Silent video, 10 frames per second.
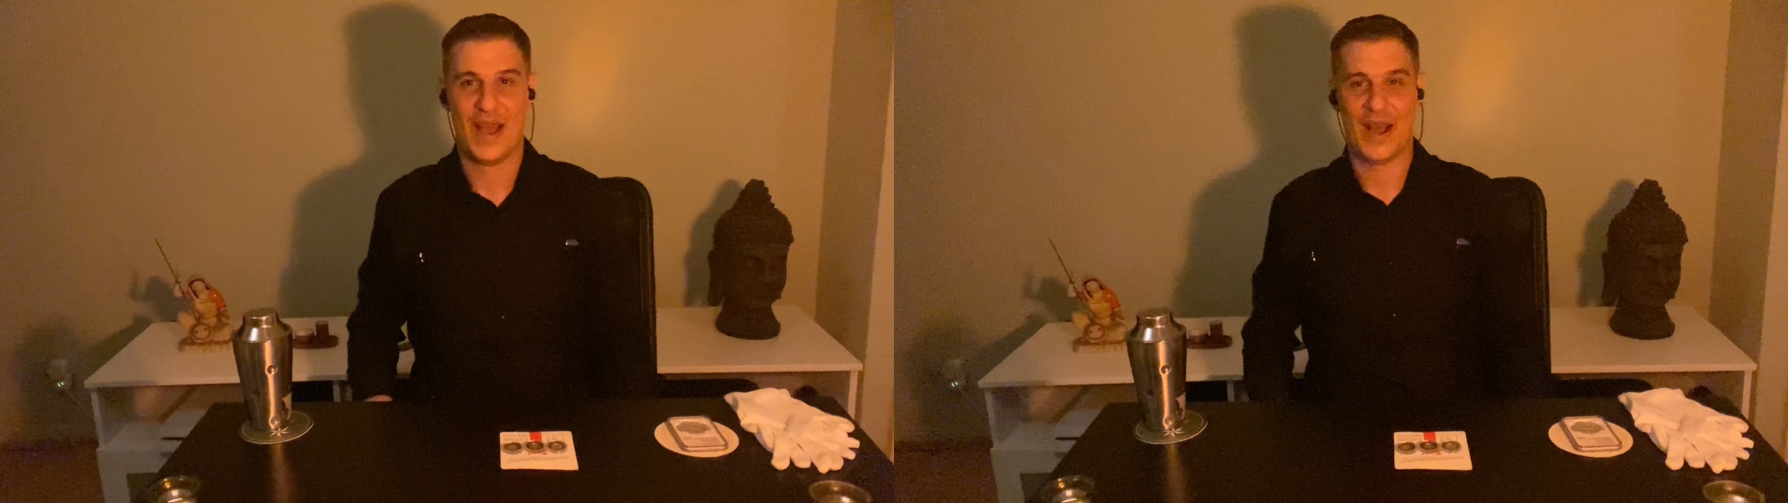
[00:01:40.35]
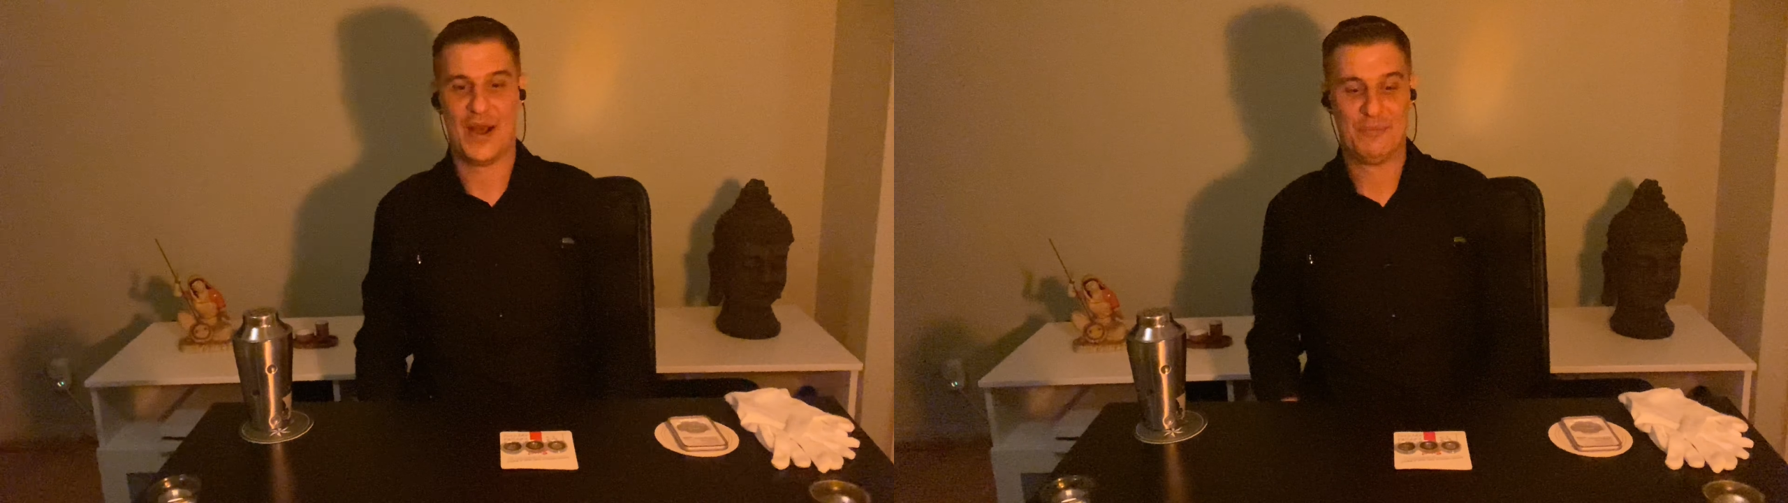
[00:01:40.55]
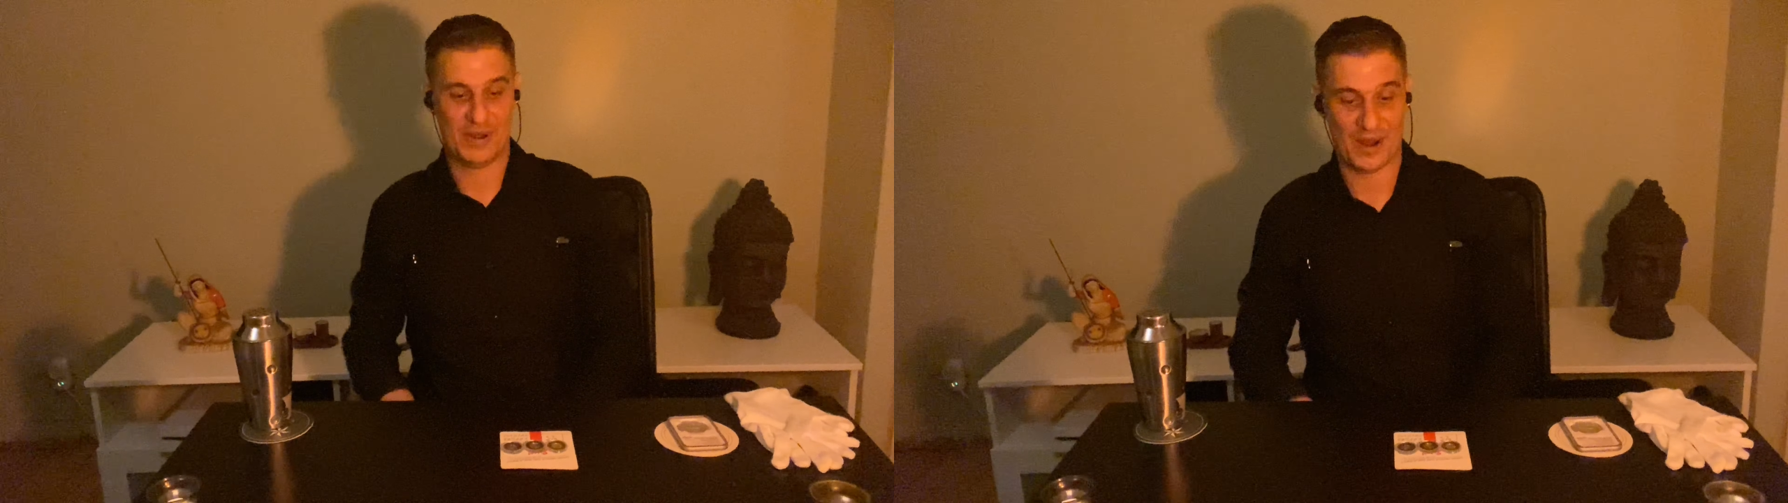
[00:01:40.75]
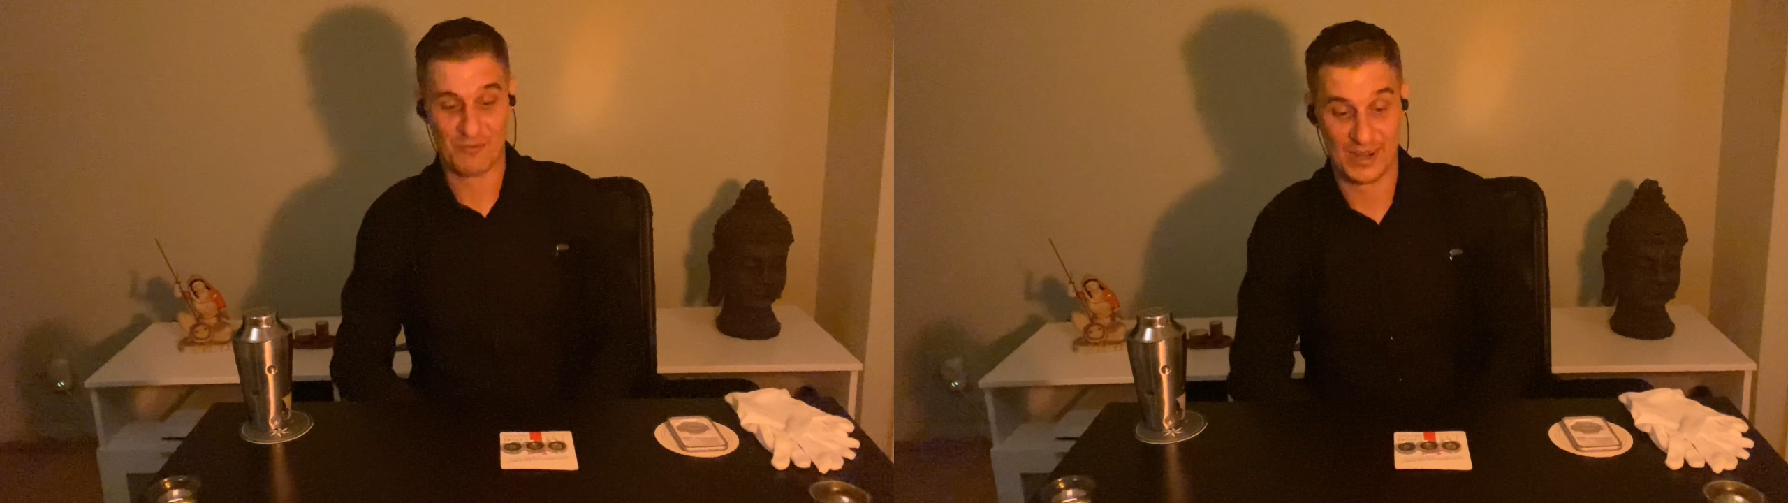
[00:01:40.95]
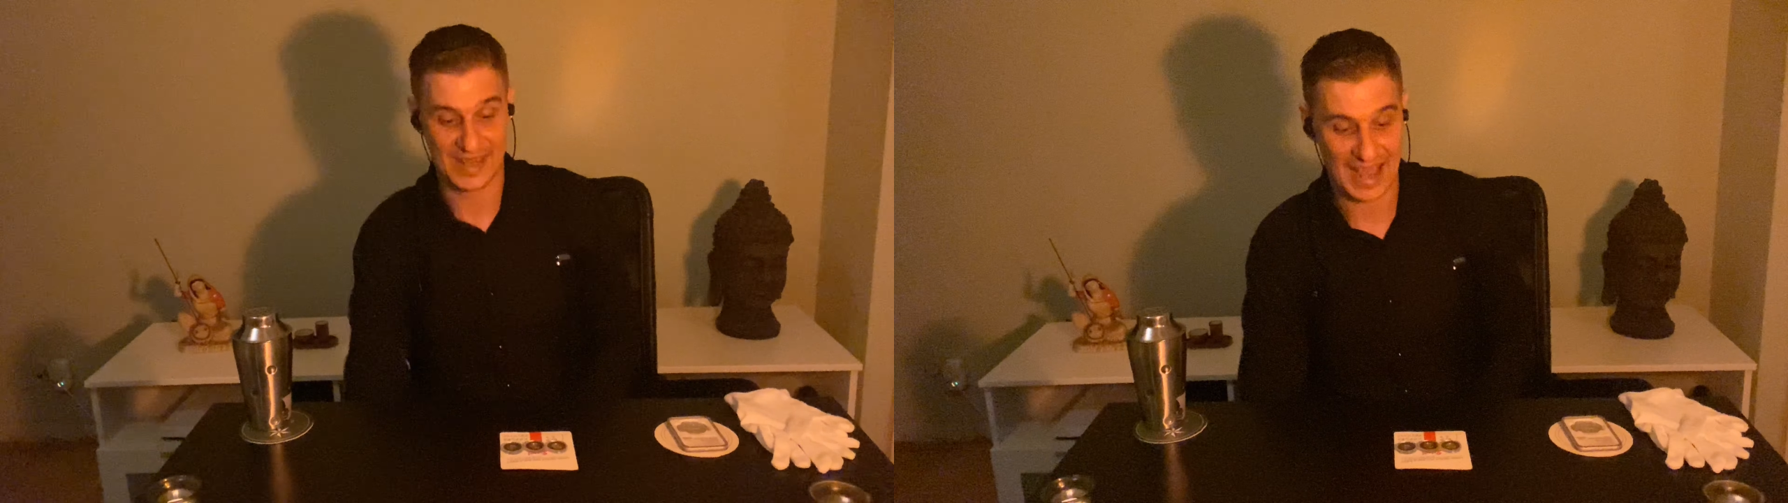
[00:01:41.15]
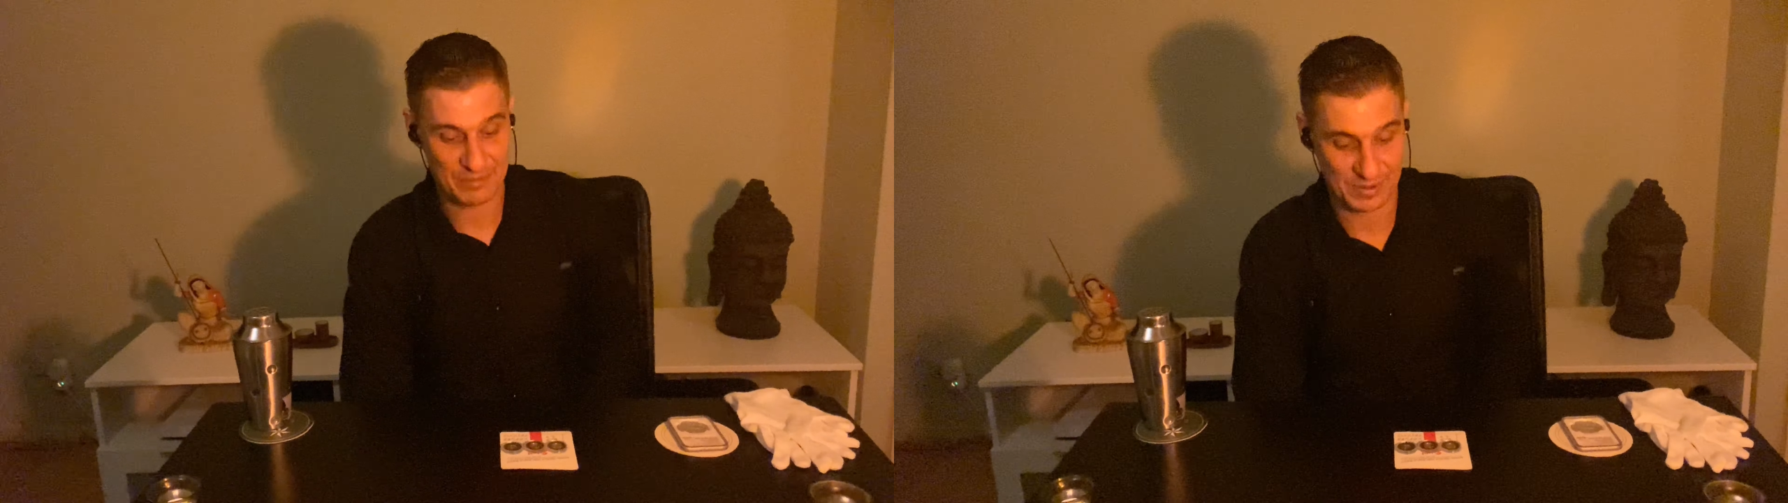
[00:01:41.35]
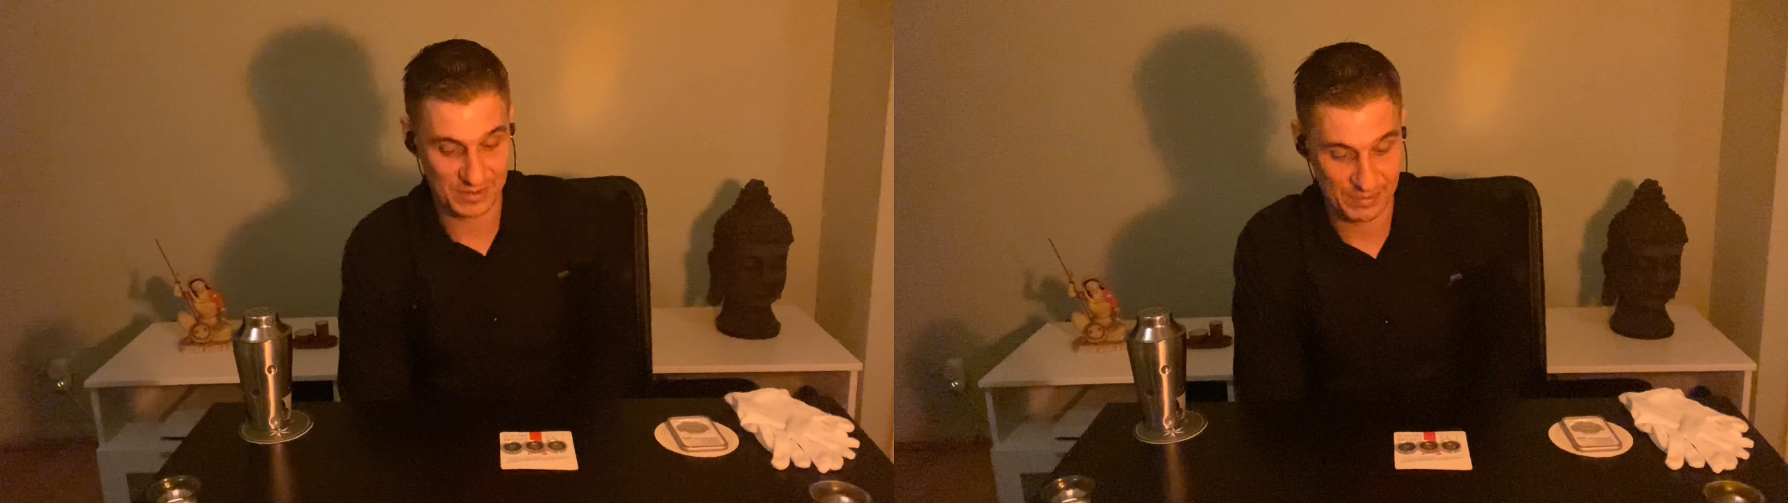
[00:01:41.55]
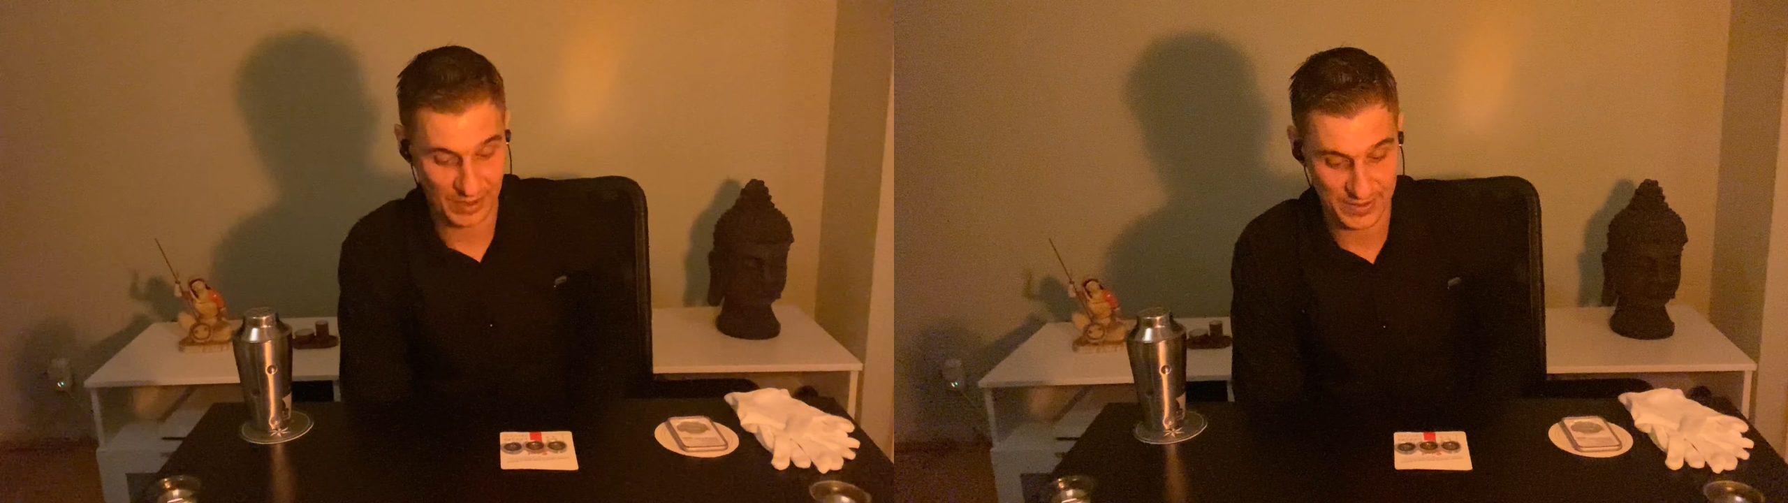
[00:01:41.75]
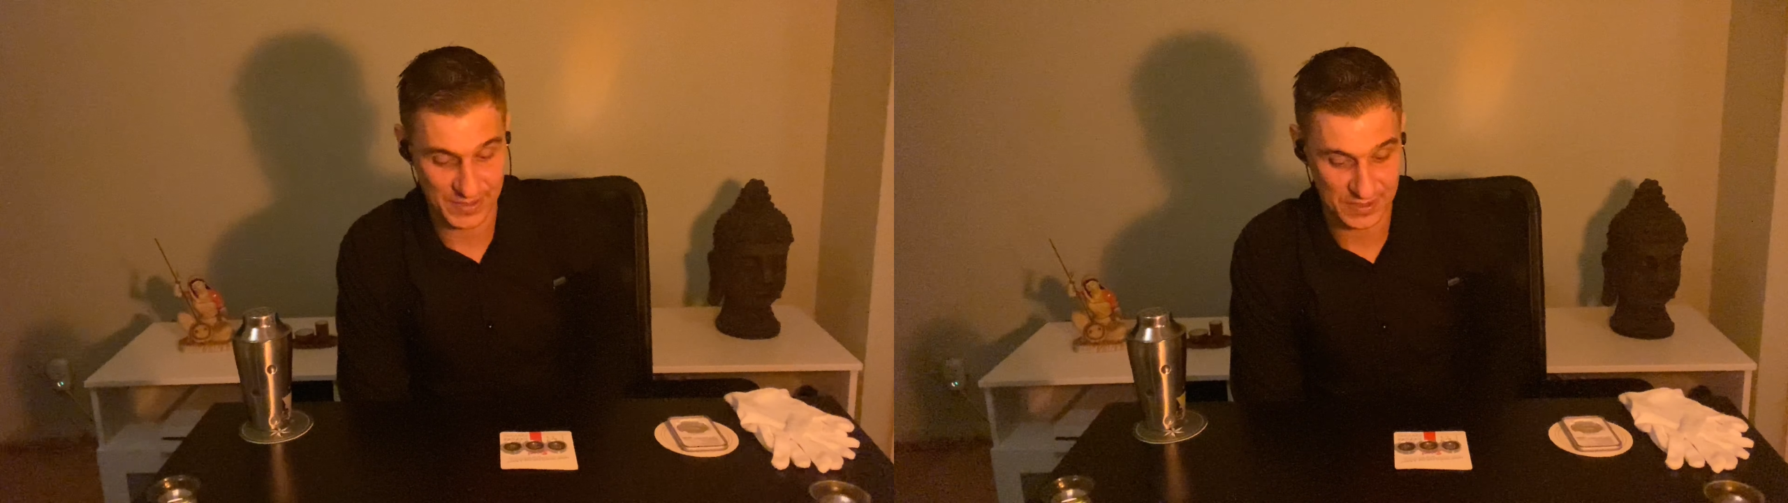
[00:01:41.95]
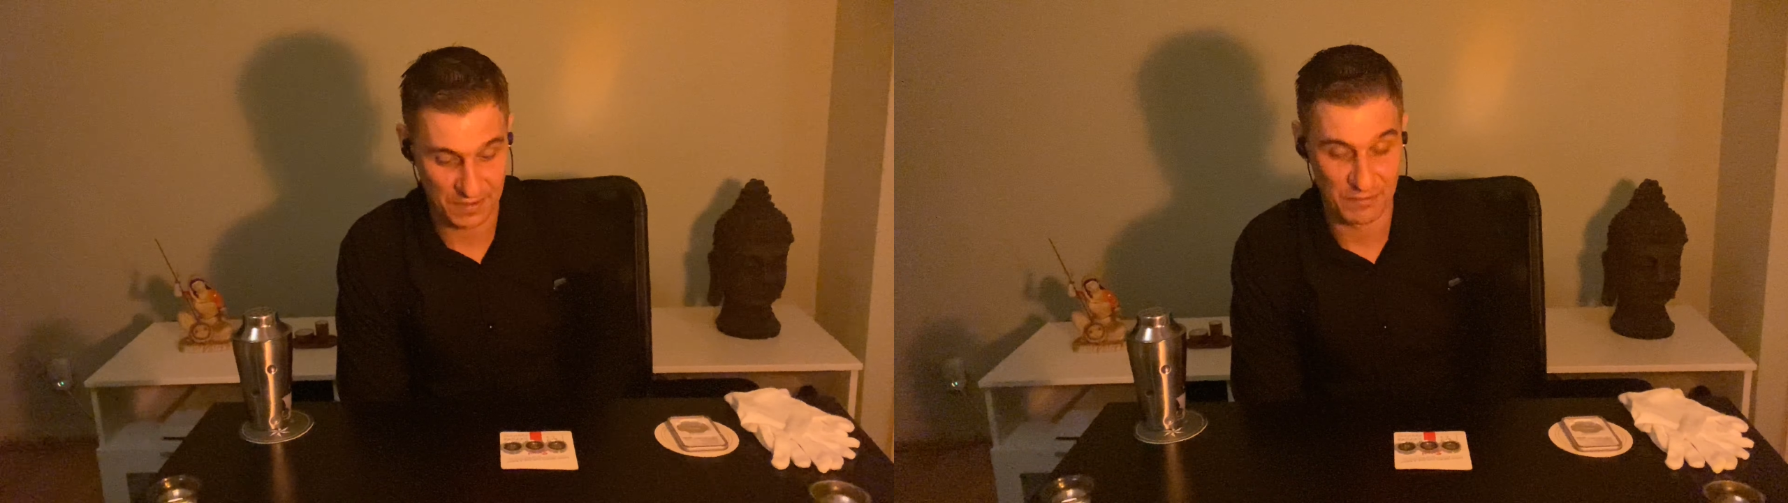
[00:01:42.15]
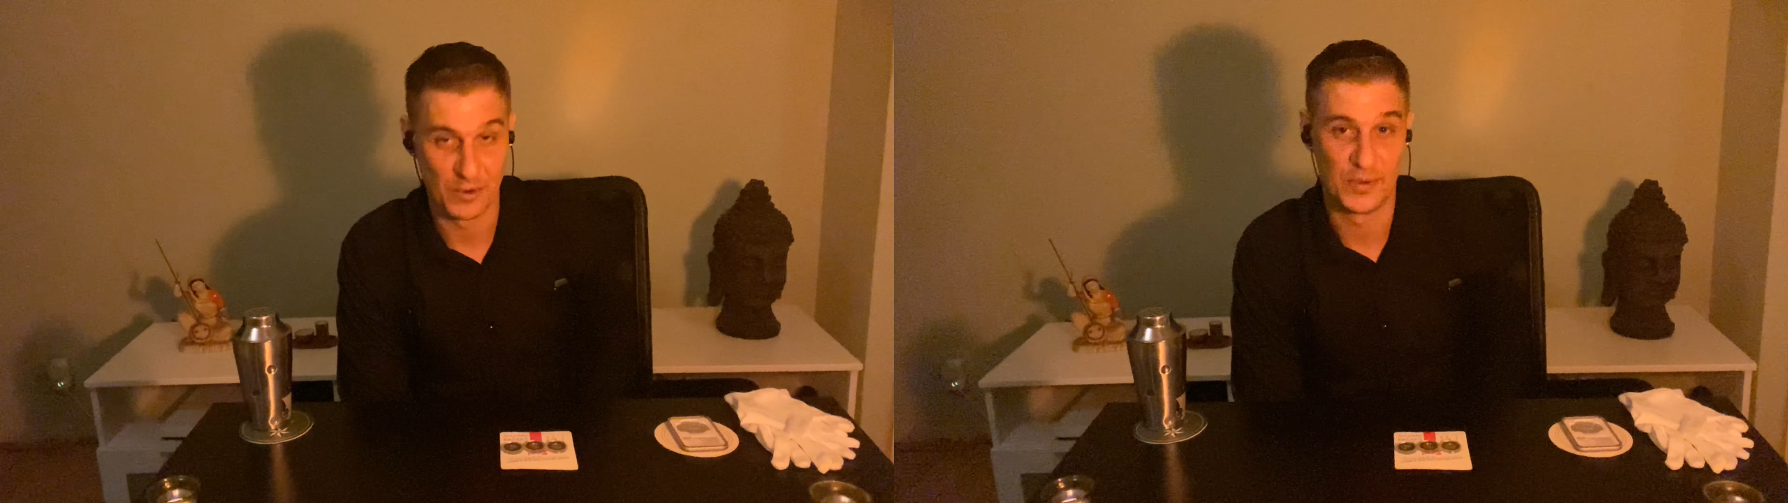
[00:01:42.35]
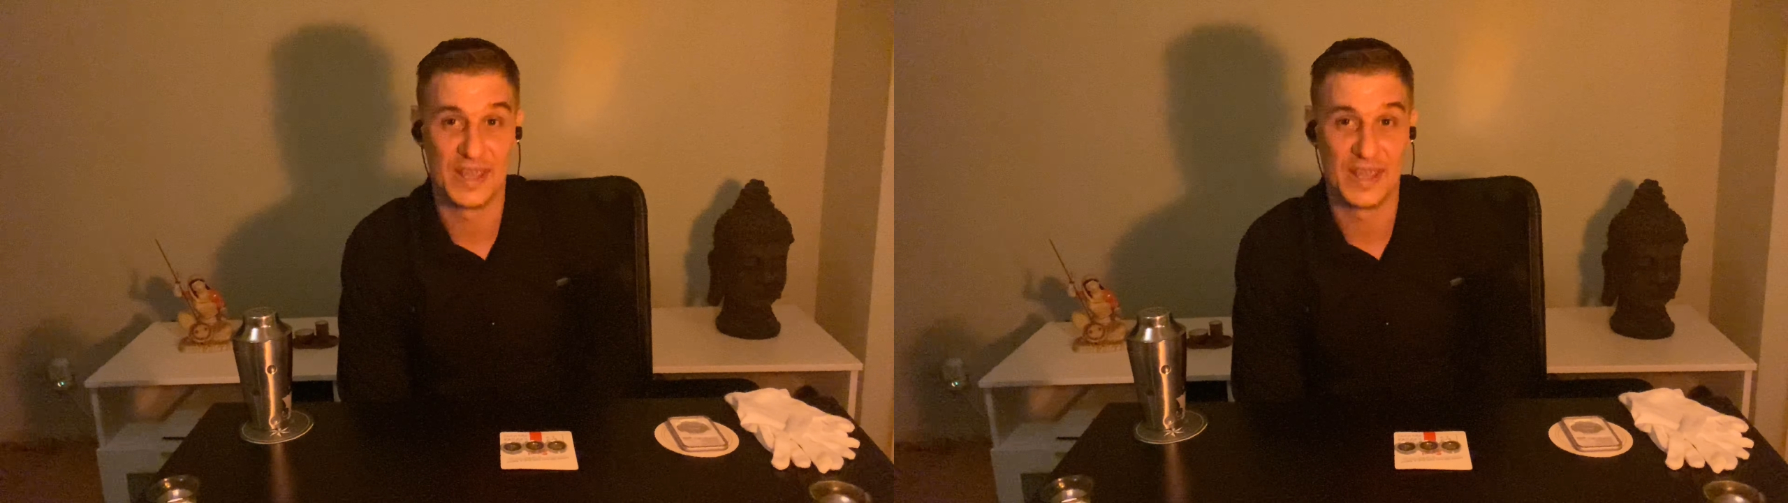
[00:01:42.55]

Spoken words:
but I'm really happy with the purchase overall,